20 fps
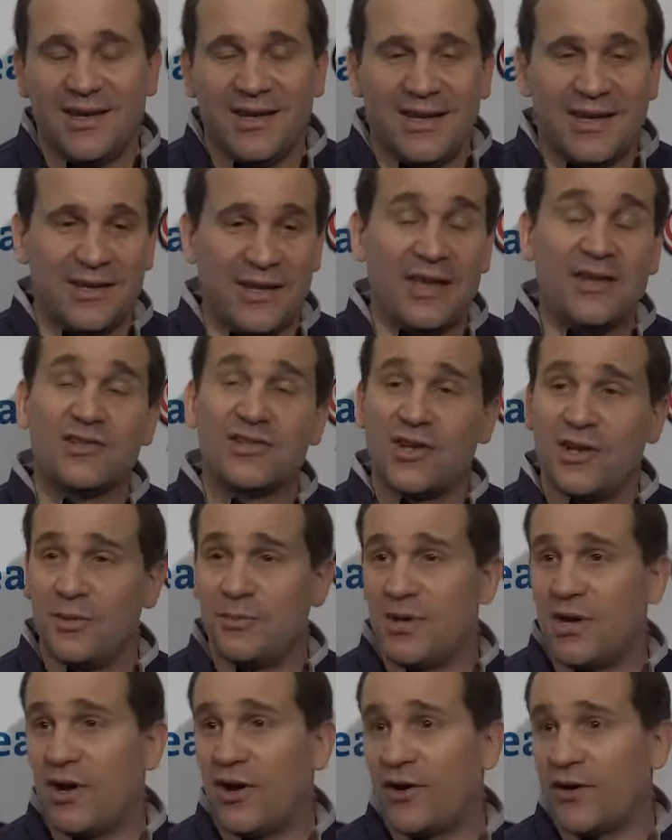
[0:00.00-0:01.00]
It's going to
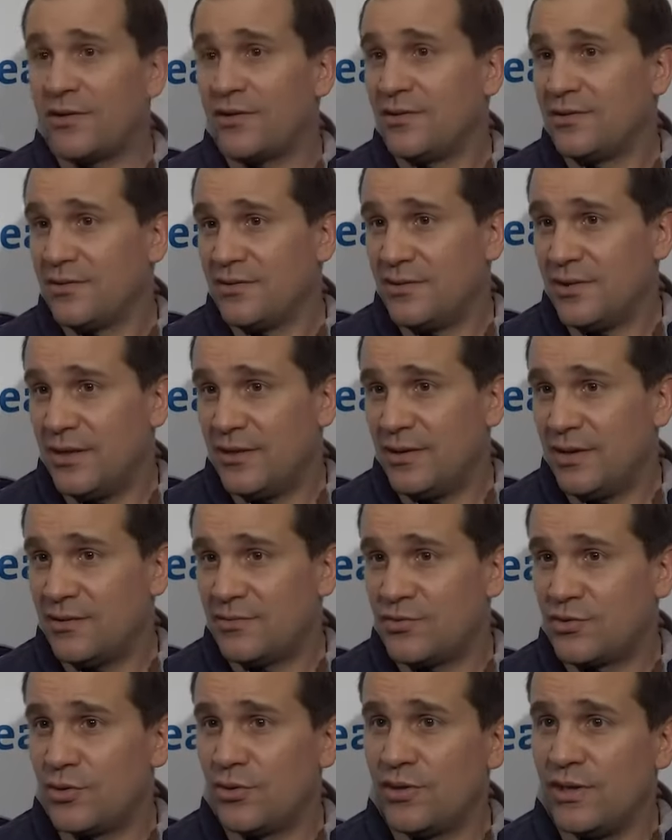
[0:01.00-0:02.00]
be hard.
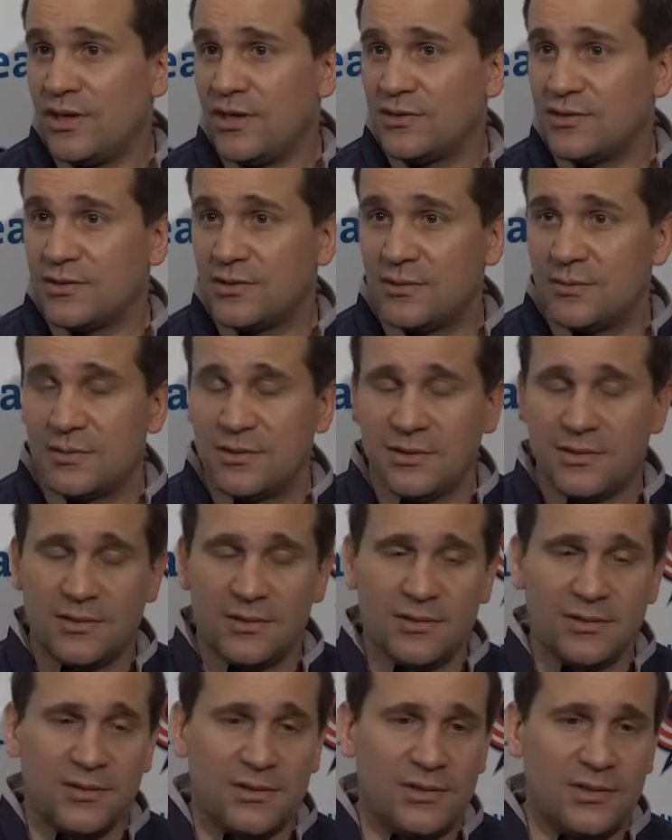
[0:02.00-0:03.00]
It truly is.
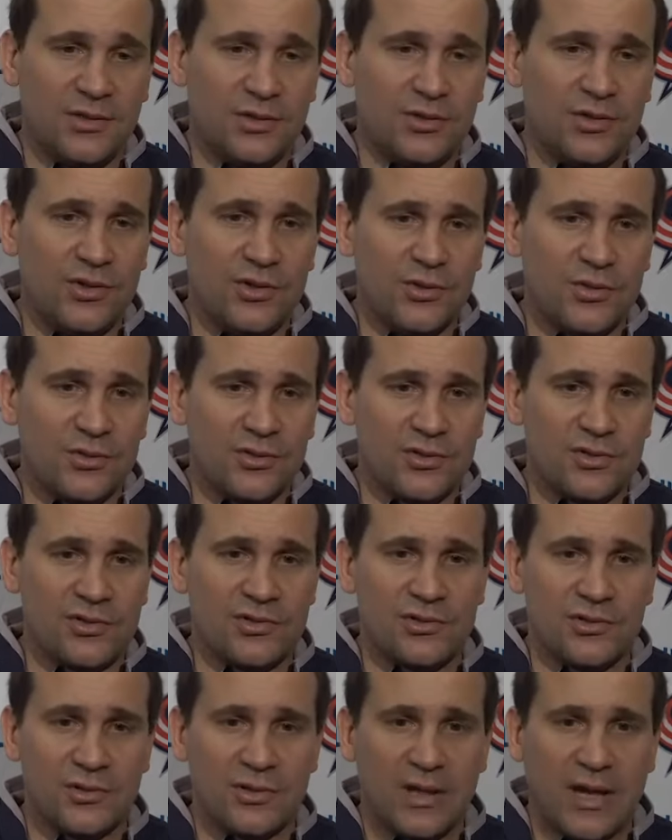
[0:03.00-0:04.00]
You
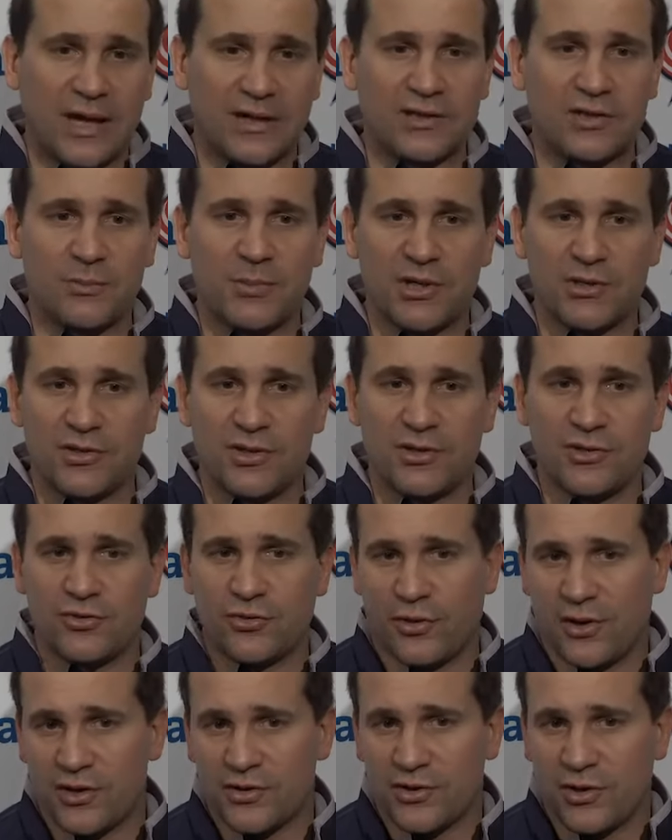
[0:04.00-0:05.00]
use a
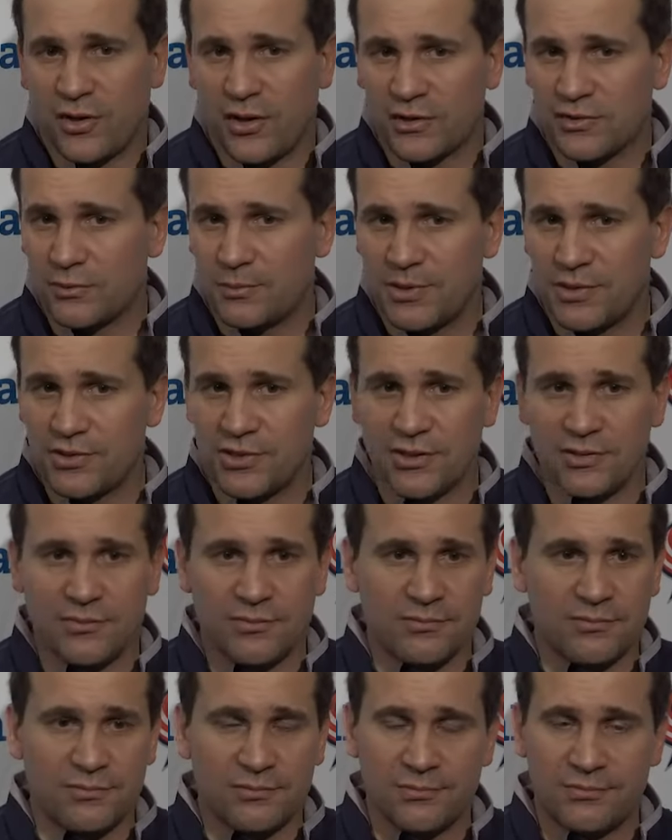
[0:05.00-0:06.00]
traditional
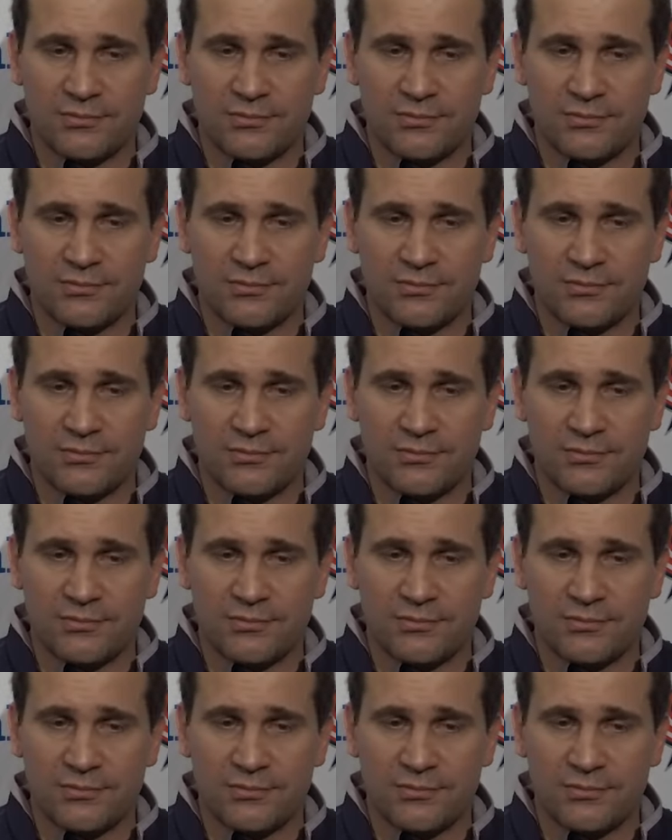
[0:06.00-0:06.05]
exhibition,